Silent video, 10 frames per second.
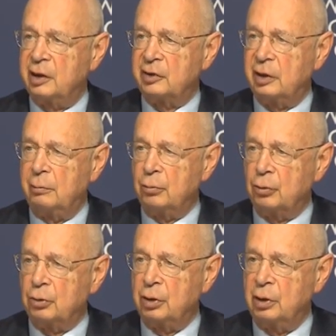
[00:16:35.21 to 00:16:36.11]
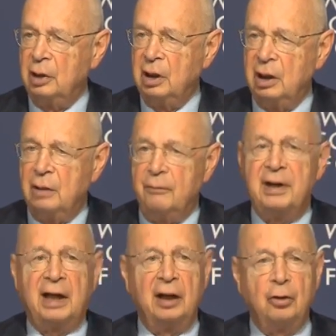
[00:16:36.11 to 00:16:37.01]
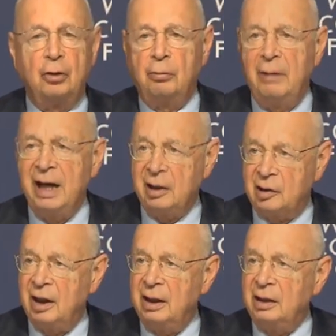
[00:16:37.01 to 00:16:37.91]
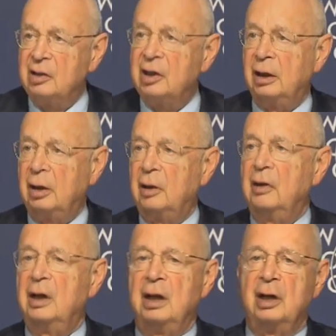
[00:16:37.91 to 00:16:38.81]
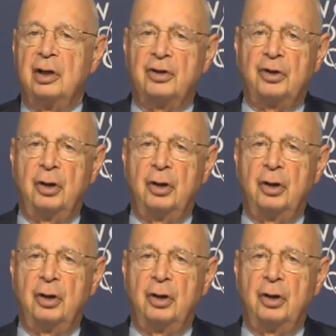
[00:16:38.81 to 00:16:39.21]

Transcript: let me know how everything I said went down, because